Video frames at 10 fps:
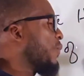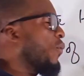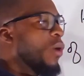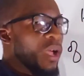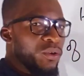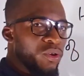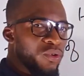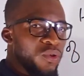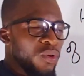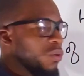4
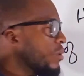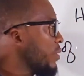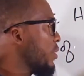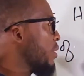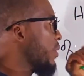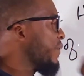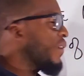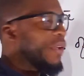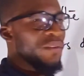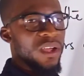cannot go,
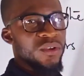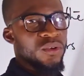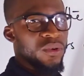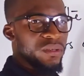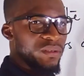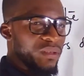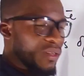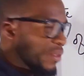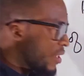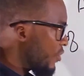5 cannot,
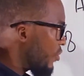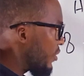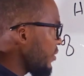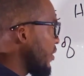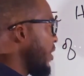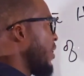6 cannot,